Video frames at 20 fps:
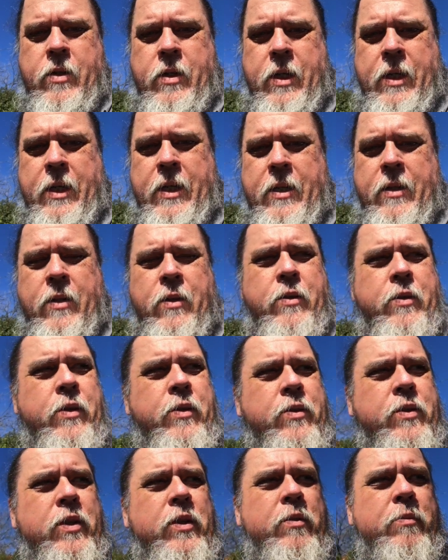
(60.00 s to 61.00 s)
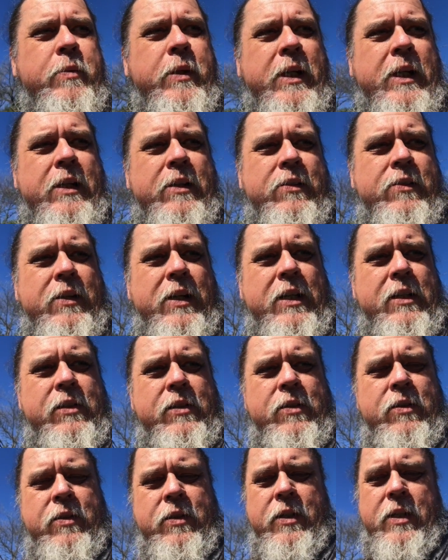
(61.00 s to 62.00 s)
Hey, hello YouTube, man. How you guys
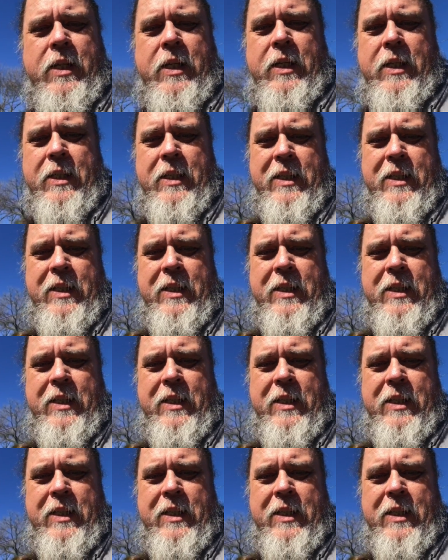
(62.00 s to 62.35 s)
doing today?